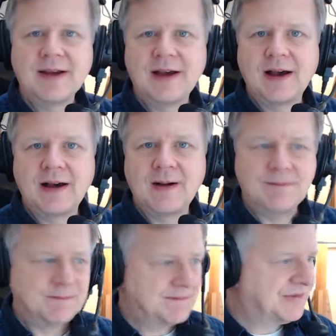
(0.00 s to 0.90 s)

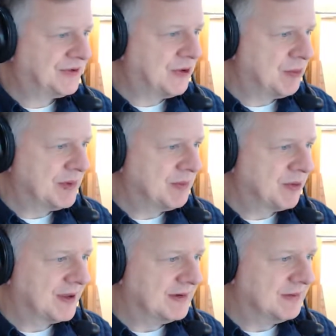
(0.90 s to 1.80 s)
so people
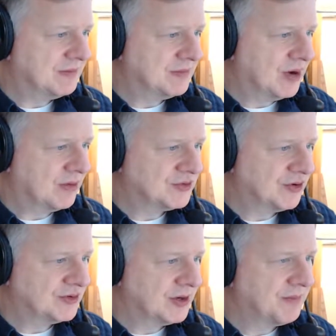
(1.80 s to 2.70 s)
can,
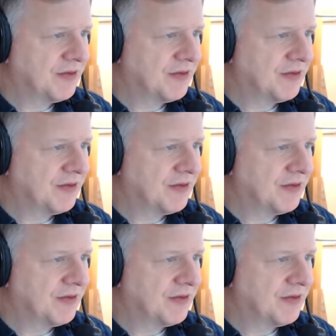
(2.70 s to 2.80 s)
charge up for